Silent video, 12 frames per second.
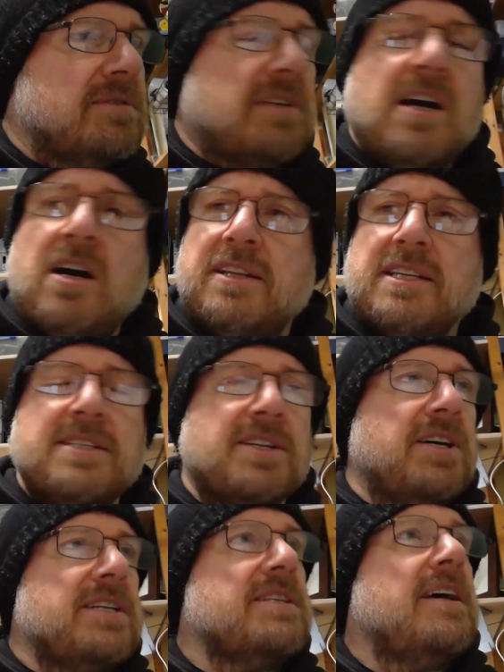Oh, these
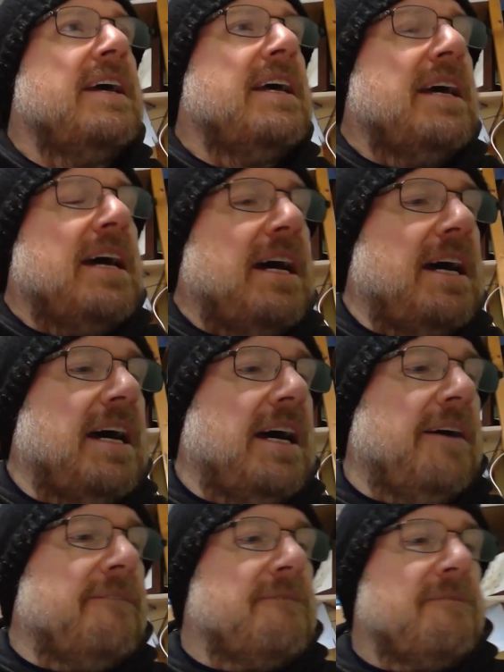dice.
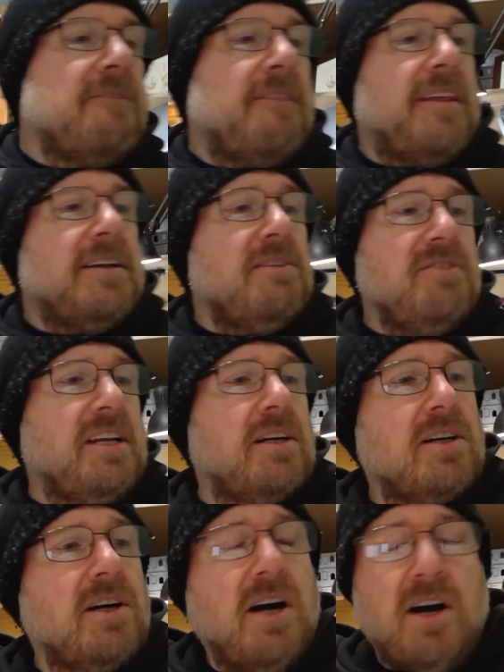I don't think I
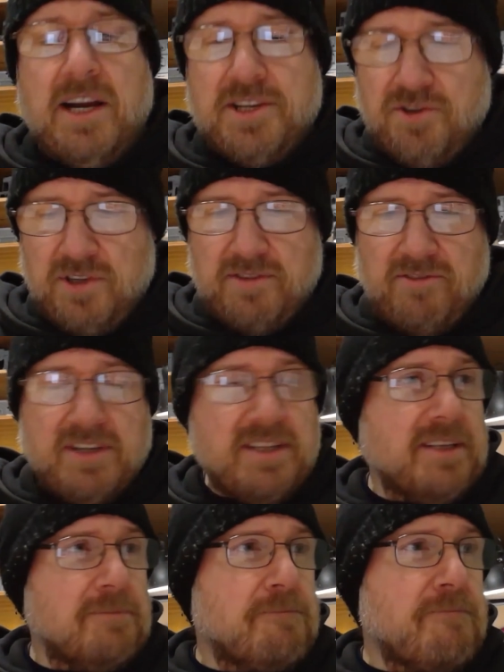got a high choice for anything.